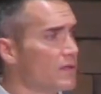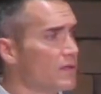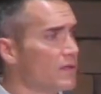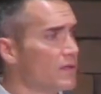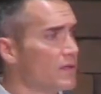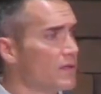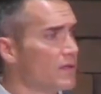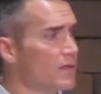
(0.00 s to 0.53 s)

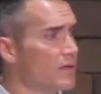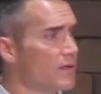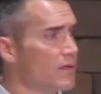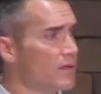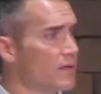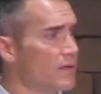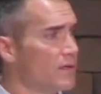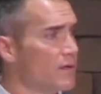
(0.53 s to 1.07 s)

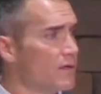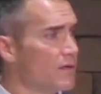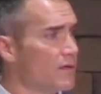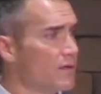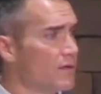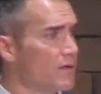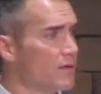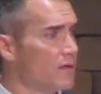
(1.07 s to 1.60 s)

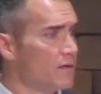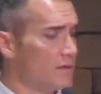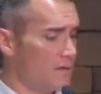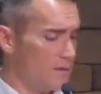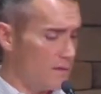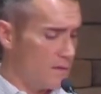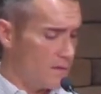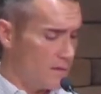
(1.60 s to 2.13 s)

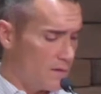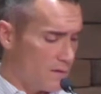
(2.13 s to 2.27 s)
Nothing is said.